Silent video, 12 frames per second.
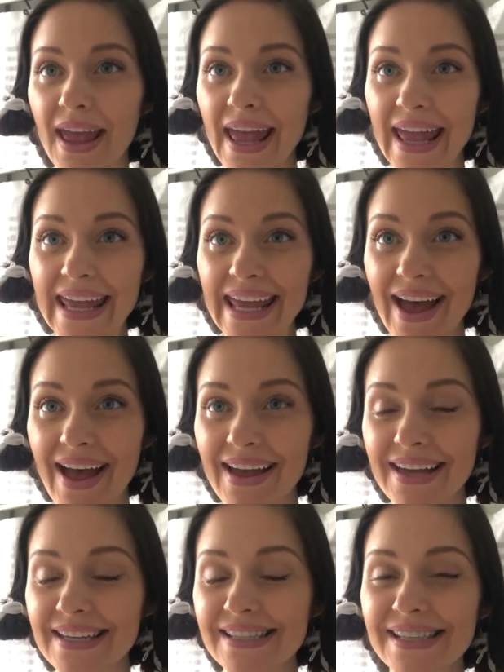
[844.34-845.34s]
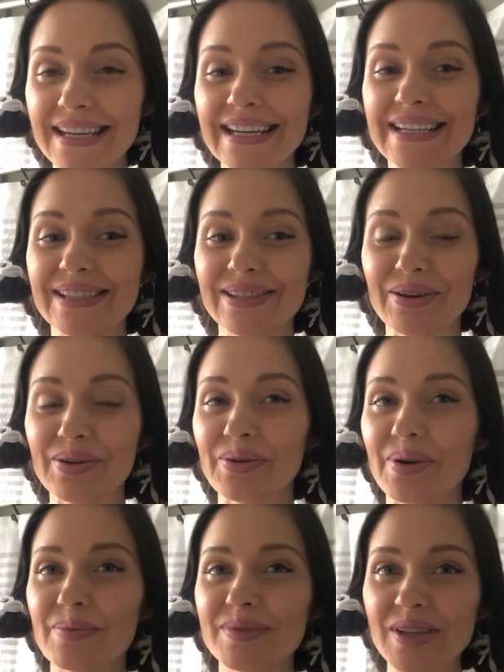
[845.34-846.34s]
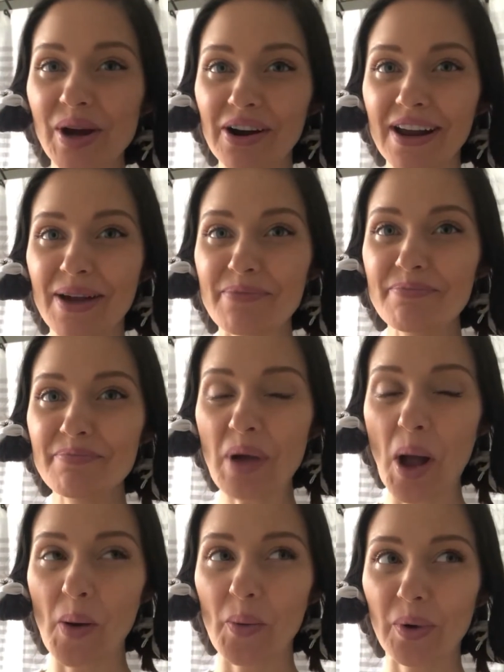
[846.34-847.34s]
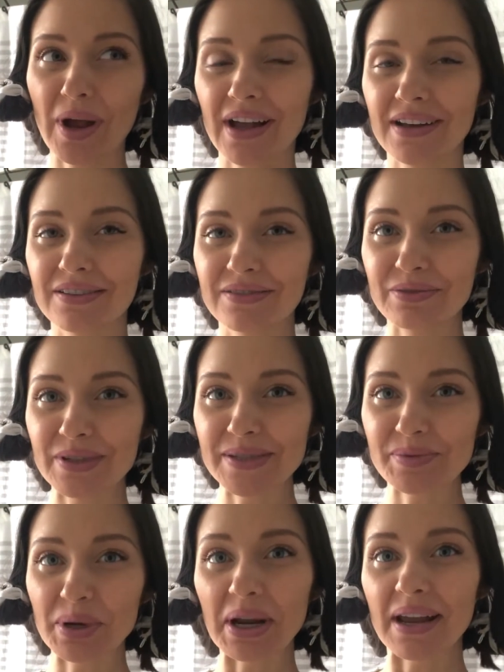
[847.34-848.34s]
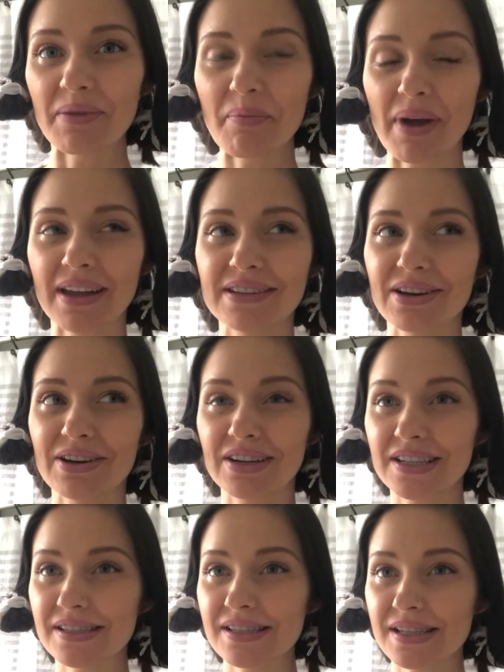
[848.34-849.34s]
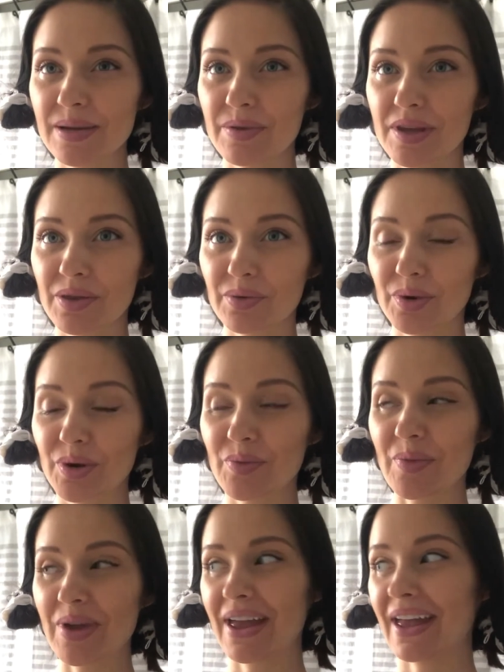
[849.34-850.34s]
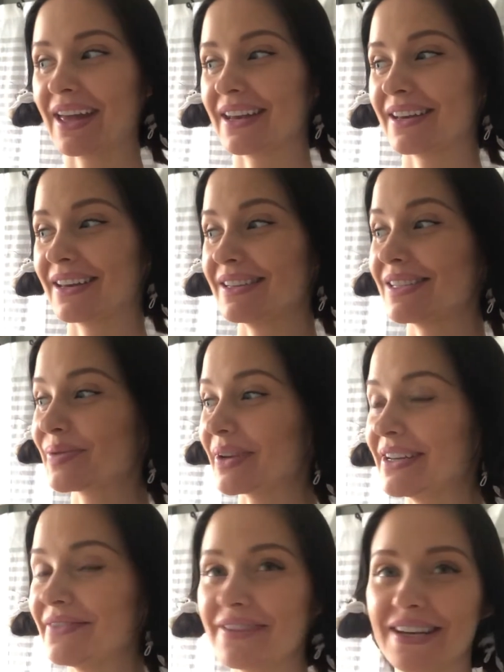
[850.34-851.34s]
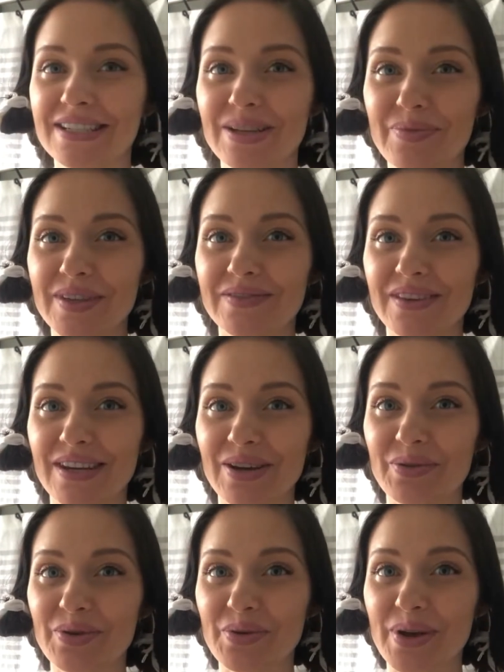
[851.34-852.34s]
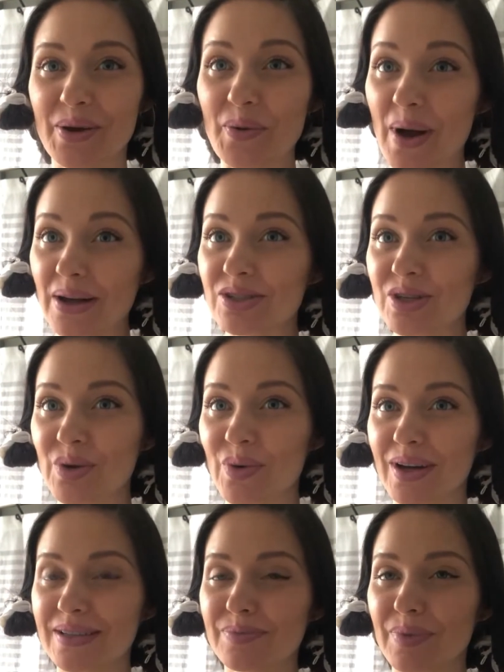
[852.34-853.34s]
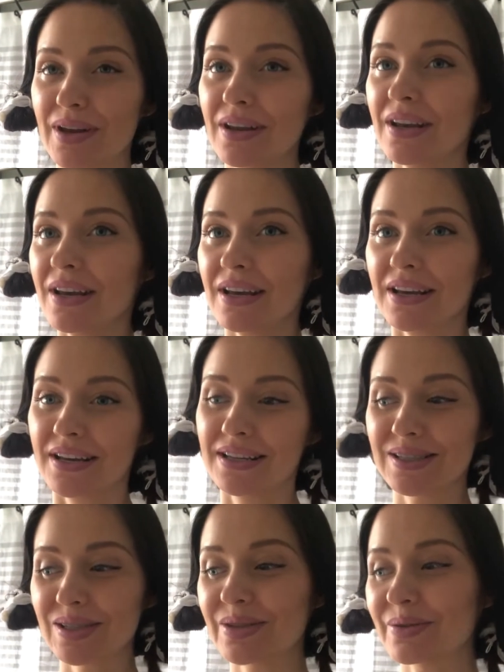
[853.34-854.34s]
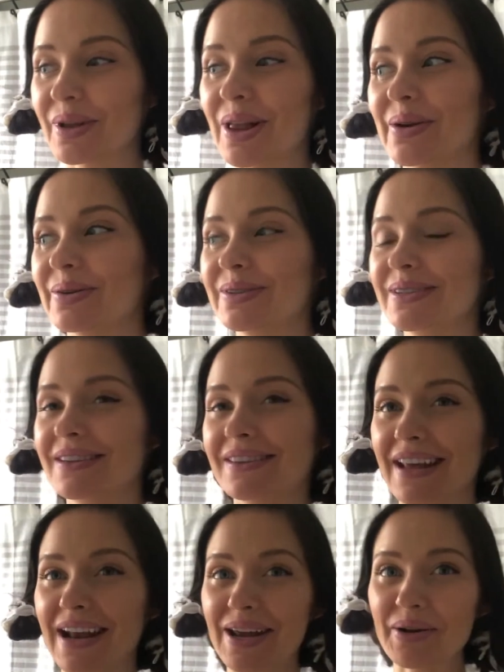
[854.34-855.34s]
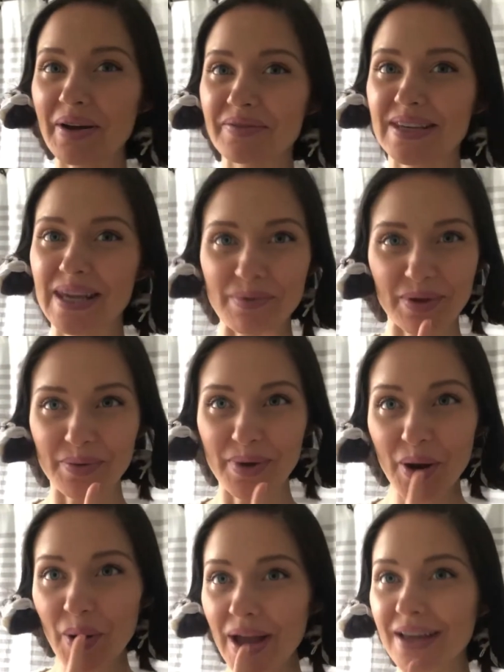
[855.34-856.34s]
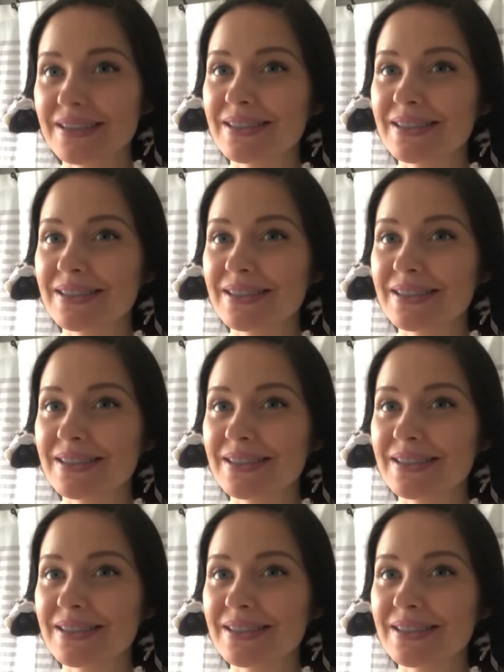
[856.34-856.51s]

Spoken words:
Hey guys, so I'm sorry I'm kind of whispering. My daughter is asleep in the other room, and I just wanted to finish up this video real quick while she was, but it's so close that I have to keep a little bit quiet.